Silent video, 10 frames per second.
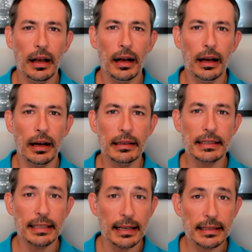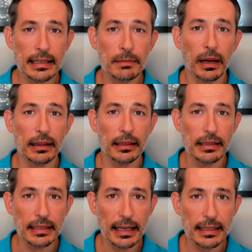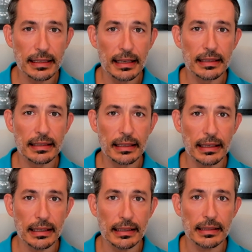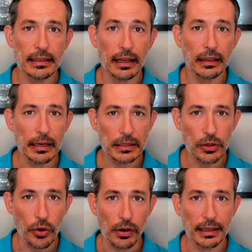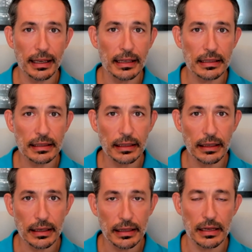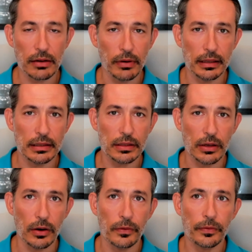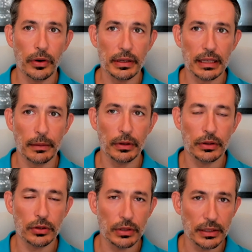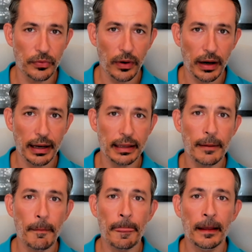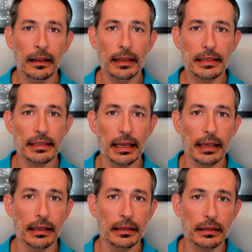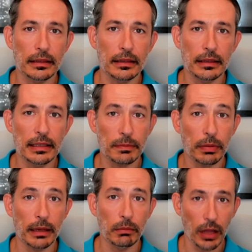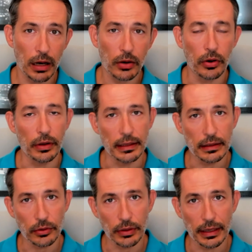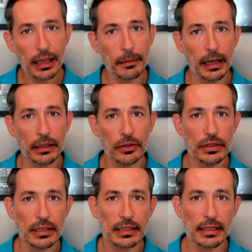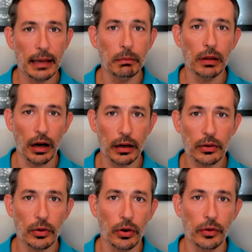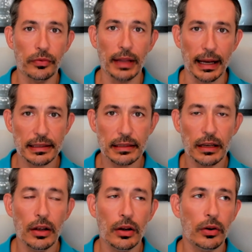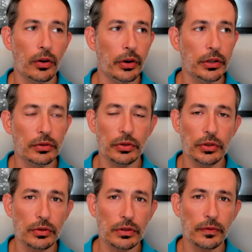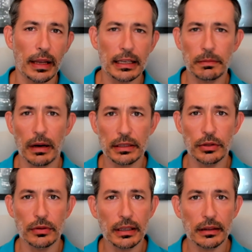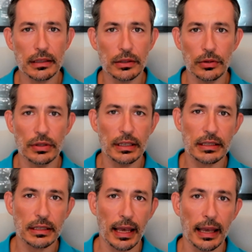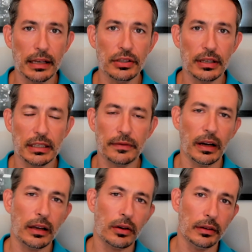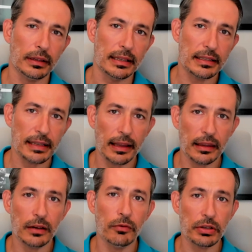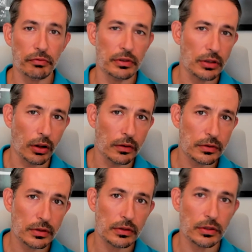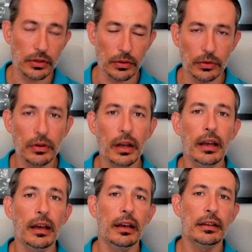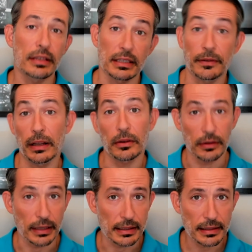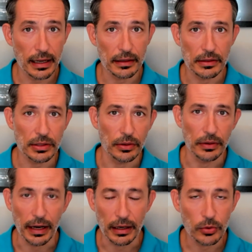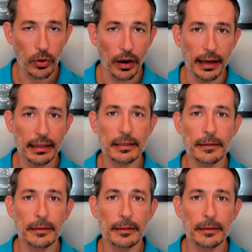CSS, but the CSS is not external, it is integrated. So for example, to define, let's say, display block on an element, you just say block or flex. Or you to use flexbox utilities, you just say justify content center, which resolves to justify content center. So they are quite